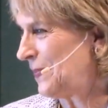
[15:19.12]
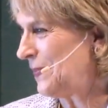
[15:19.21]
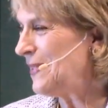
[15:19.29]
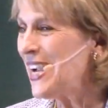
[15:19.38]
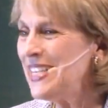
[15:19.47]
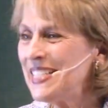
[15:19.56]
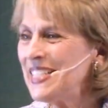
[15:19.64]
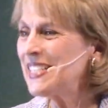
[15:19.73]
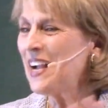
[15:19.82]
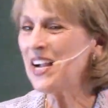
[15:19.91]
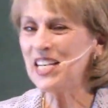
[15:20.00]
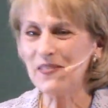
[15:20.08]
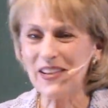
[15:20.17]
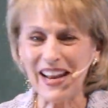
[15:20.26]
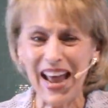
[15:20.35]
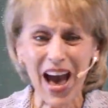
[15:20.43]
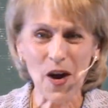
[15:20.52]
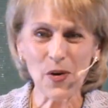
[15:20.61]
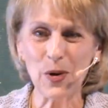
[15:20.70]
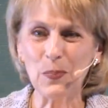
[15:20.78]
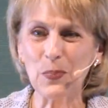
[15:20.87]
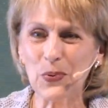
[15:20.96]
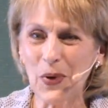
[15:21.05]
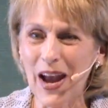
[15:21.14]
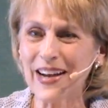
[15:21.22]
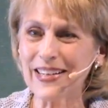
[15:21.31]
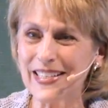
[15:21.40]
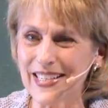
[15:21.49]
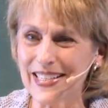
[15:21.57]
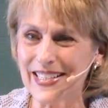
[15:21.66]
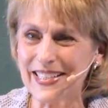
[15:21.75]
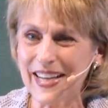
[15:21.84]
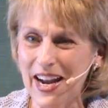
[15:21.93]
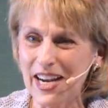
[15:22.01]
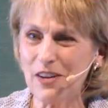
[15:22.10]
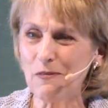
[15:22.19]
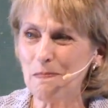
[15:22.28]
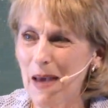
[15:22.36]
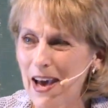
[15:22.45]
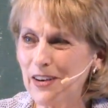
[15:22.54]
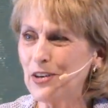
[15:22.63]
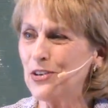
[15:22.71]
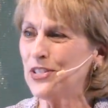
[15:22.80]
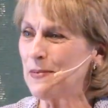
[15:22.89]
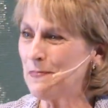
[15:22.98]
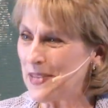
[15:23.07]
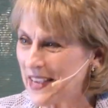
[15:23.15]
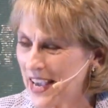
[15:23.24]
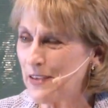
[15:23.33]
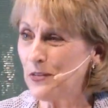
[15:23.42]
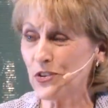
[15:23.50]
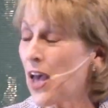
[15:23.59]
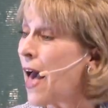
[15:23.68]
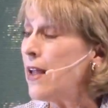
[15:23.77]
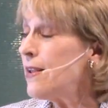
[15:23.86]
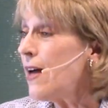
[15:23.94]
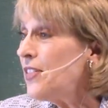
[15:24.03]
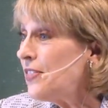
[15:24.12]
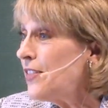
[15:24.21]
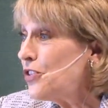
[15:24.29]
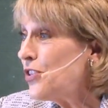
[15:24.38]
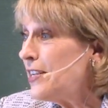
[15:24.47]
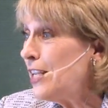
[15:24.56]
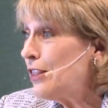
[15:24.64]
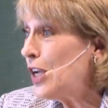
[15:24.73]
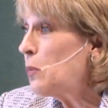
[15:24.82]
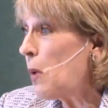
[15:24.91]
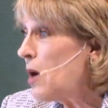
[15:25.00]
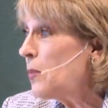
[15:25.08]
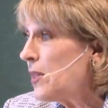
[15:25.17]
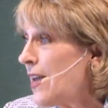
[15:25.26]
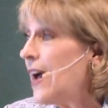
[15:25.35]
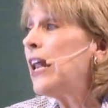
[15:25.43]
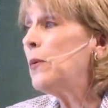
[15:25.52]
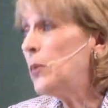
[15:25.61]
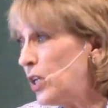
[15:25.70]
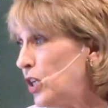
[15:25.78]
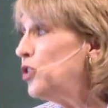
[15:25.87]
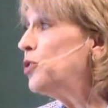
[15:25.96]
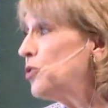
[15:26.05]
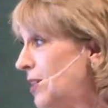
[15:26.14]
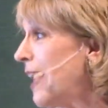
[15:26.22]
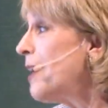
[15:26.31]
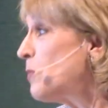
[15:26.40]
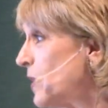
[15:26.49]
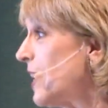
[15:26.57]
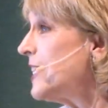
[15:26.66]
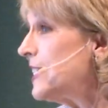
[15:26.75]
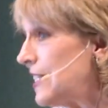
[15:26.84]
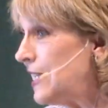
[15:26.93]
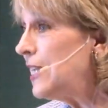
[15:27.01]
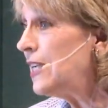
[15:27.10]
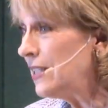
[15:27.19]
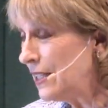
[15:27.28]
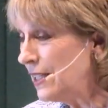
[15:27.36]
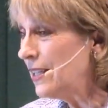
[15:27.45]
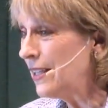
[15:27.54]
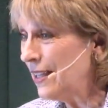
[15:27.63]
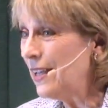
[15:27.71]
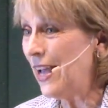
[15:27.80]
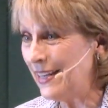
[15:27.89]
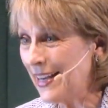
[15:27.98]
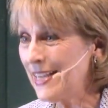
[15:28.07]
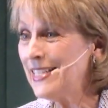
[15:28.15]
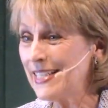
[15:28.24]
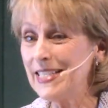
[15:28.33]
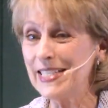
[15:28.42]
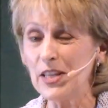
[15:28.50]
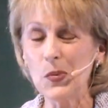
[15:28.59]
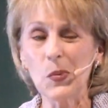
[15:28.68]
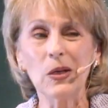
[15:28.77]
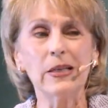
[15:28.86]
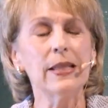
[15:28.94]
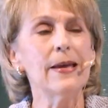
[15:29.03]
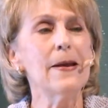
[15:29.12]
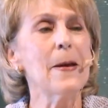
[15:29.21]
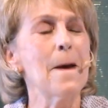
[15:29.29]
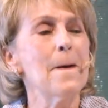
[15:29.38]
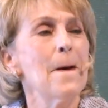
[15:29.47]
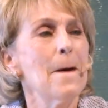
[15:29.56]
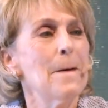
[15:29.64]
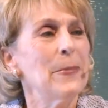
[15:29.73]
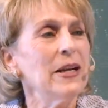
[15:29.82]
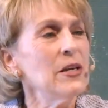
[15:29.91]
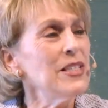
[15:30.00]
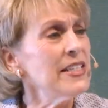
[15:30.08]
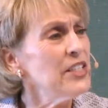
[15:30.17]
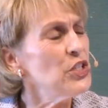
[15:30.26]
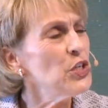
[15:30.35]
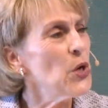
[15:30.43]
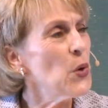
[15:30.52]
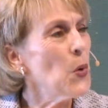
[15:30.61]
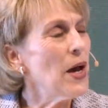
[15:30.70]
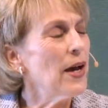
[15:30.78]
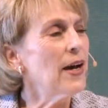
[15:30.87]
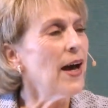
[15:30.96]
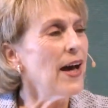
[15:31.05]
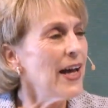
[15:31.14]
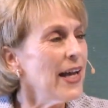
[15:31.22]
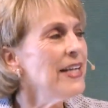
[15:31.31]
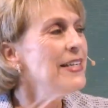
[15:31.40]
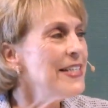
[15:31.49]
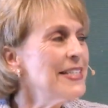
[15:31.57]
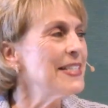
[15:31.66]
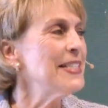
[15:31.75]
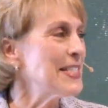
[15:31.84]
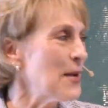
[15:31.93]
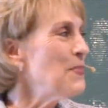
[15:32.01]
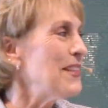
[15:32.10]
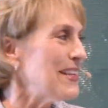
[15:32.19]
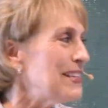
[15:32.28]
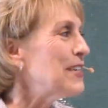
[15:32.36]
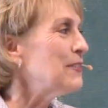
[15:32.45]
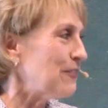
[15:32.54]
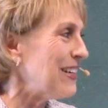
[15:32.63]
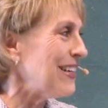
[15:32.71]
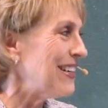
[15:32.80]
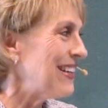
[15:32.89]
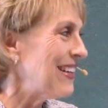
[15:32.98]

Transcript: Nice is kind of an outer practice. It's kind of manners and behaviors. Not that there's anything wrong with that, and we could use a lot more nicety and niceness in the world, I think. But he said, kindness is something different.